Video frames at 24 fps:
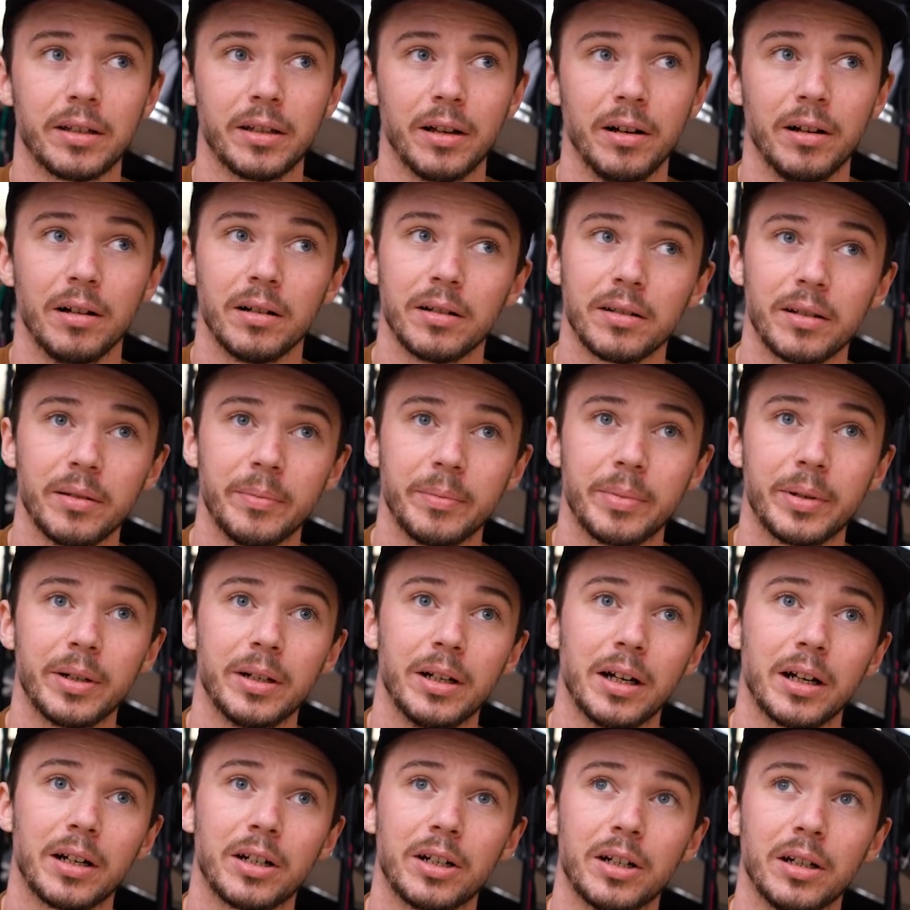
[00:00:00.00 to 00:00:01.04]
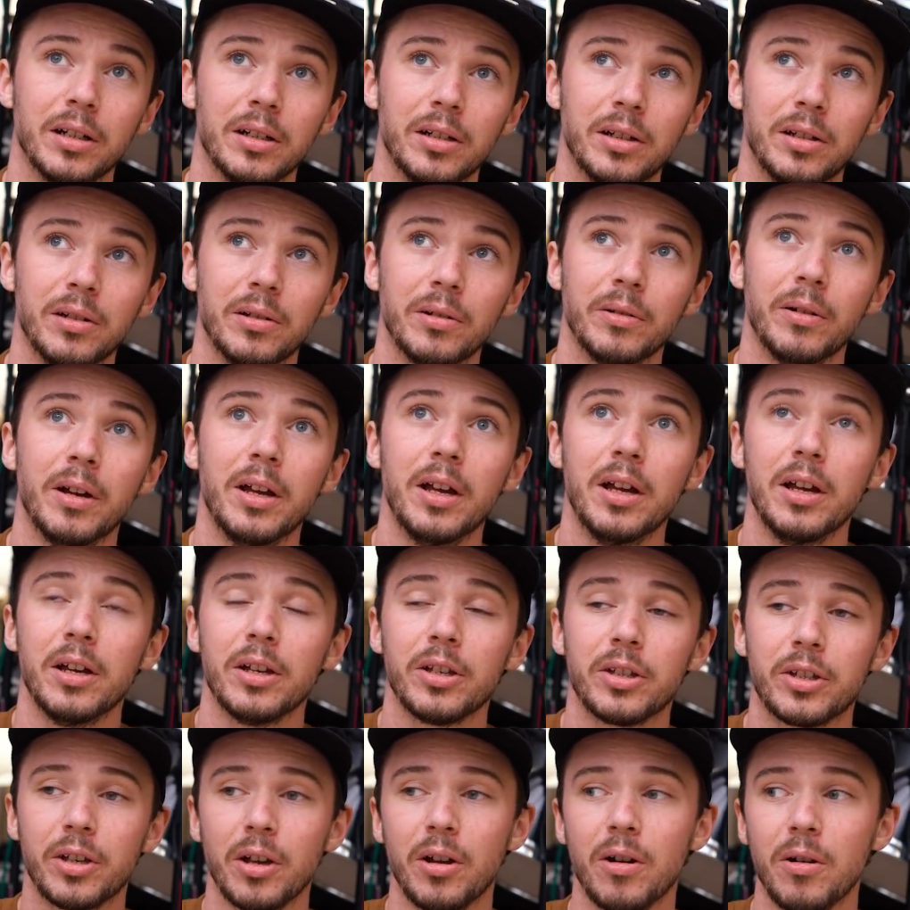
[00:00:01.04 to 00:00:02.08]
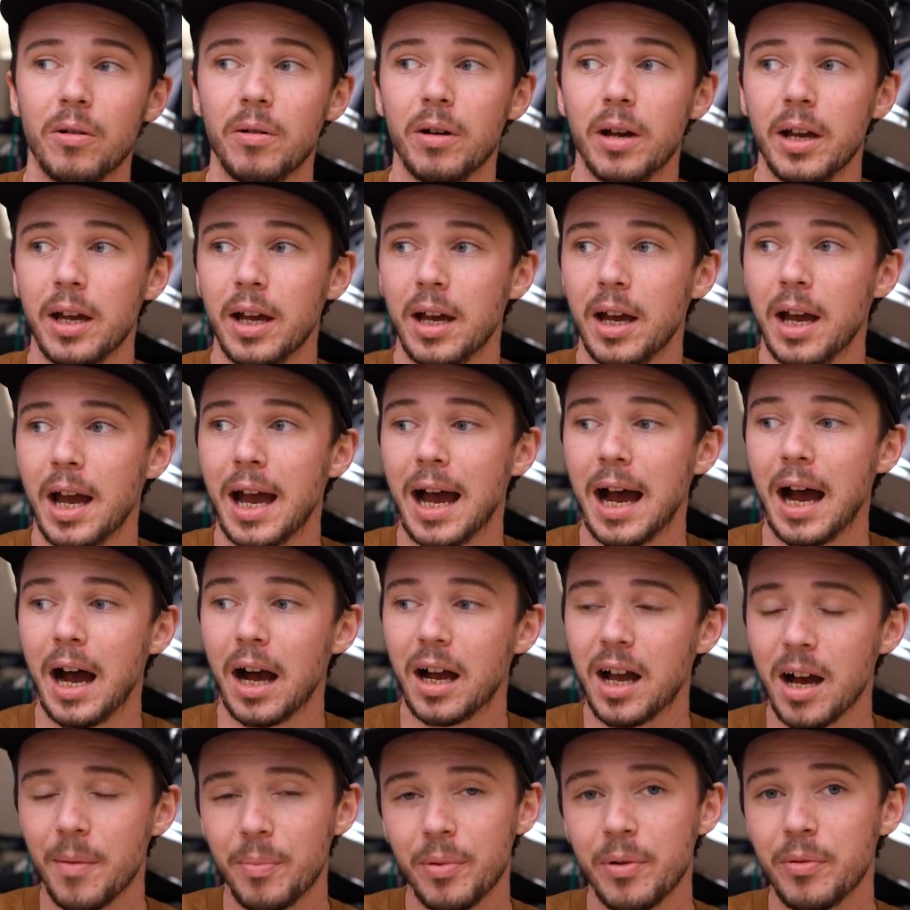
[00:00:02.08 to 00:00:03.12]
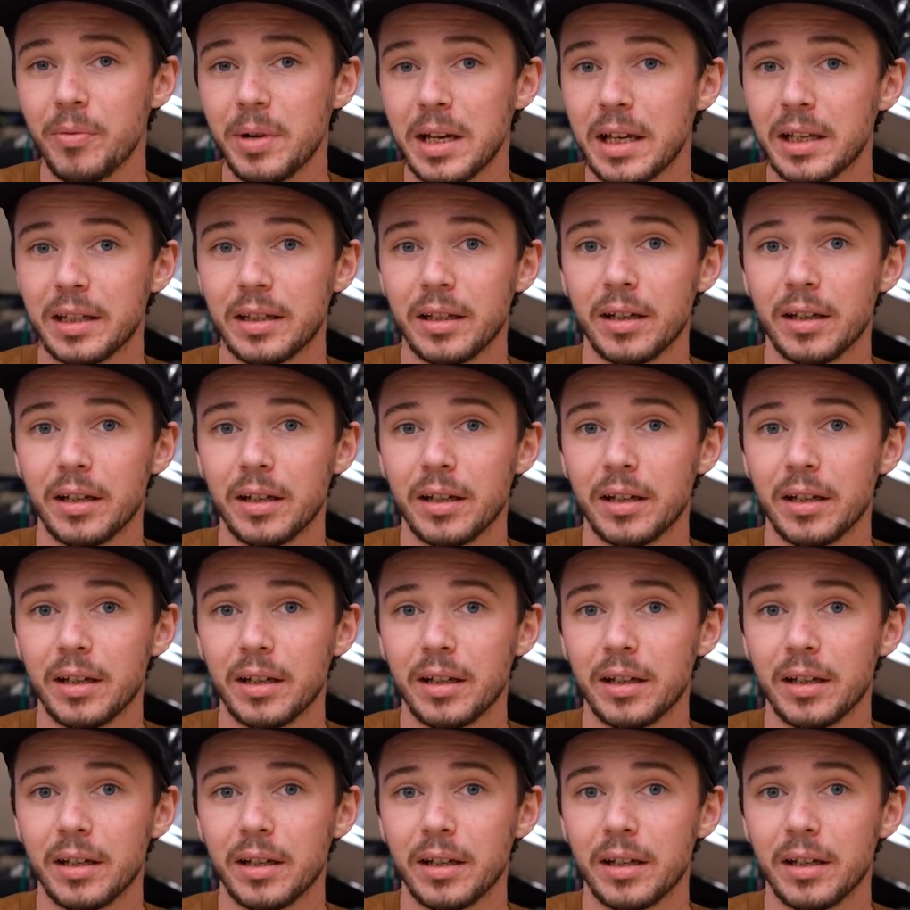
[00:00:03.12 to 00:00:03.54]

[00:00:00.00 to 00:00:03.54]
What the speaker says: songs and production too. So a couple weeks